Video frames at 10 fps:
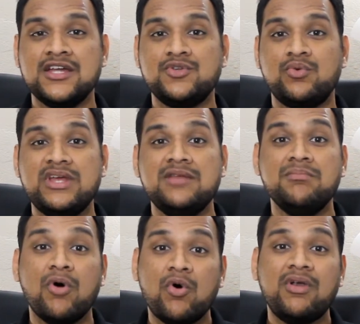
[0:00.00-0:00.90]
to read
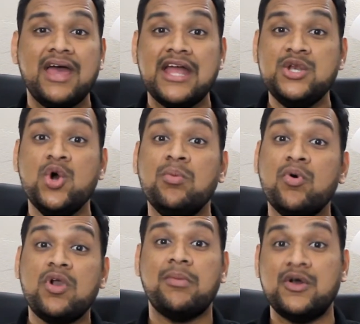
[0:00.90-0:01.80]
more and know
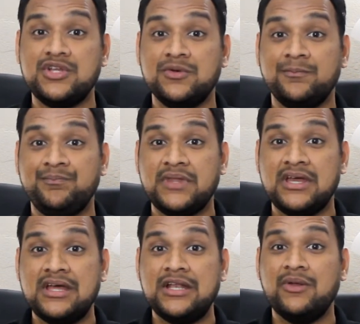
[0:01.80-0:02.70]
more about you.
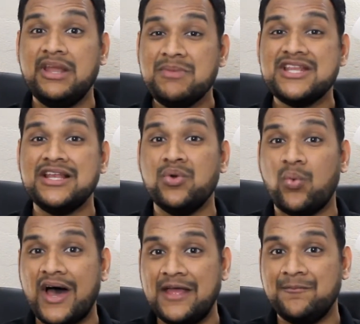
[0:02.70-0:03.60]
Now let me tell you
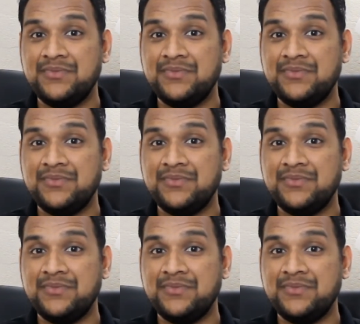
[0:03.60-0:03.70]
why.